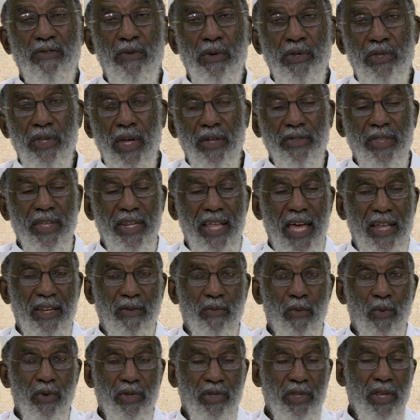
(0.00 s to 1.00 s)
And as a result
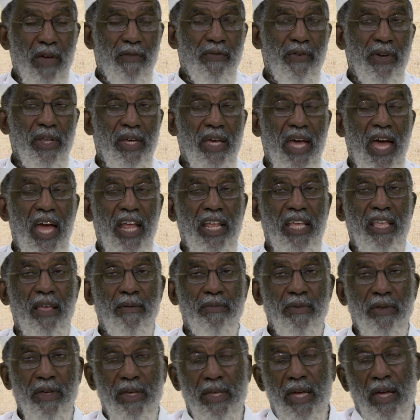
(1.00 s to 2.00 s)
of that, we're suffering
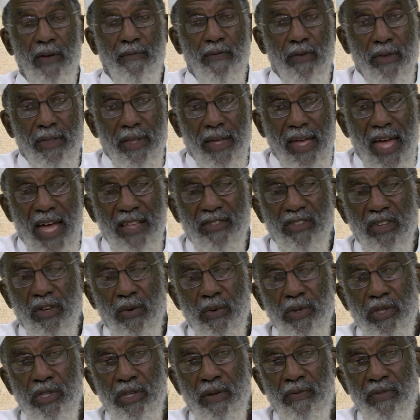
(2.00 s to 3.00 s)
the
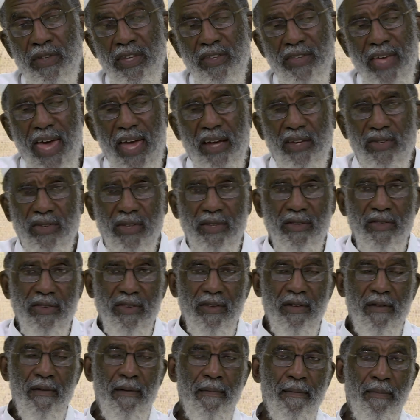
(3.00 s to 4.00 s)
consequences of these
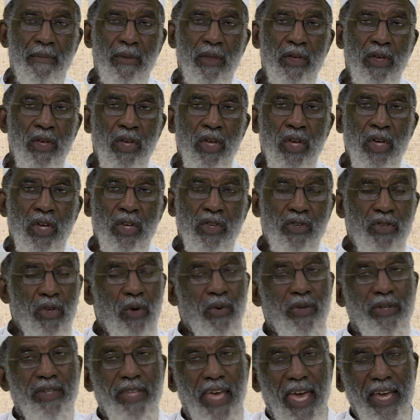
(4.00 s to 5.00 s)
actions.
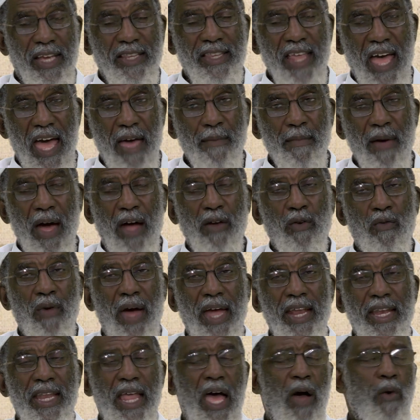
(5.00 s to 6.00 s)
So take time
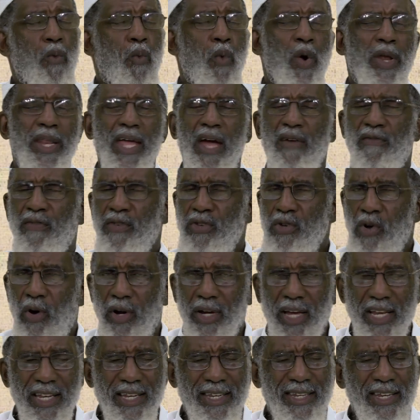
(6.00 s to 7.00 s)
out right now,
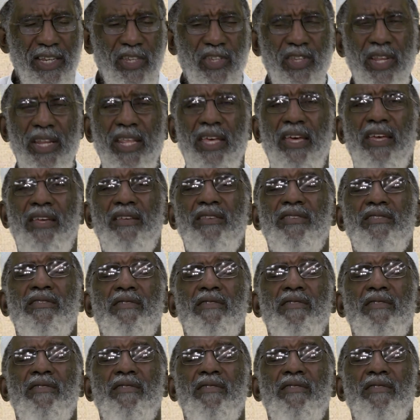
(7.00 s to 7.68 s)
whatever your condition